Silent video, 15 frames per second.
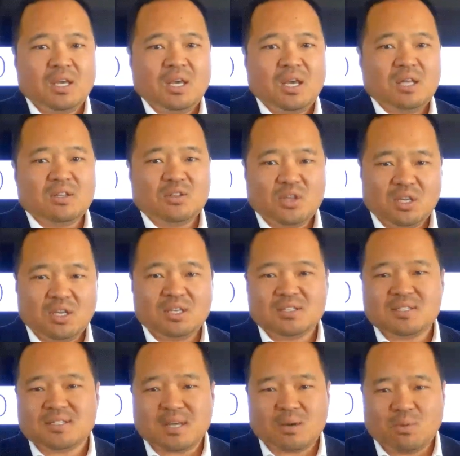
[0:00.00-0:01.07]
And the thing
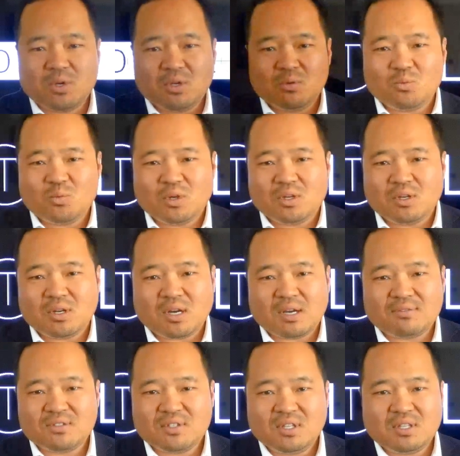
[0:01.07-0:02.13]
is that when
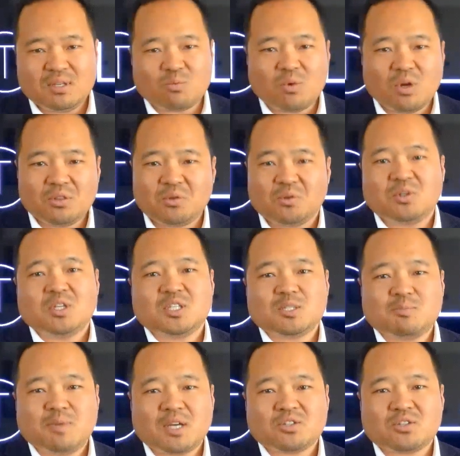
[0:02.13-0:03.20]
I've seen them run through the
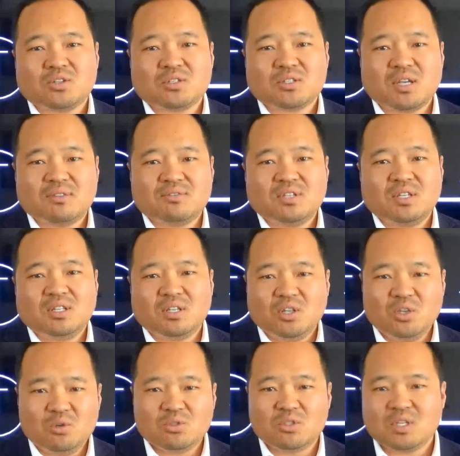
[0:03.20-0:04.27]
inspections, I've seen a
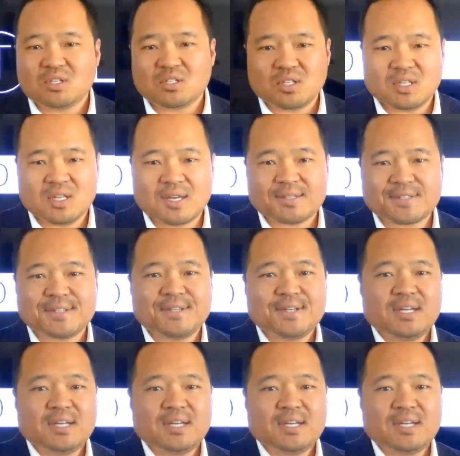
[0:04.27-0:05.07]
huge disconnect.